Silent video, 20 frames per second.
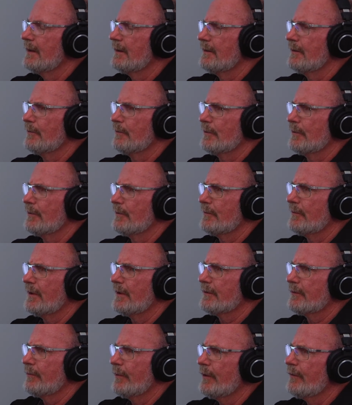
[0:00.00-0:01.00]
There were uh,
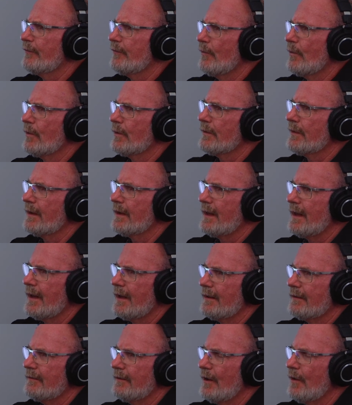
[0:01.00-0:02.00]
three or four that
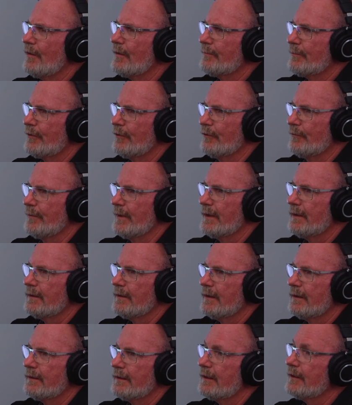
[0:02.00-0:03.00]
had no improvement,
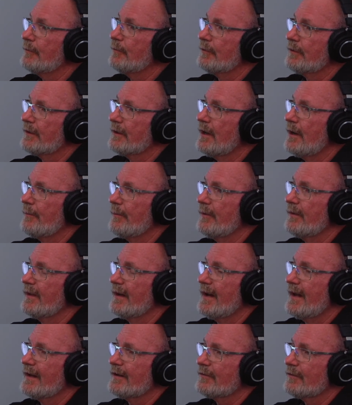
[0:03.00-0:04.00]
and then there was a couple that
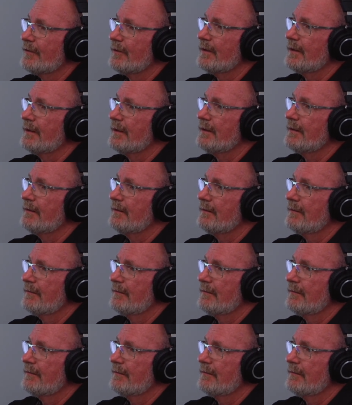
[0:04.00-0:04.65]
actually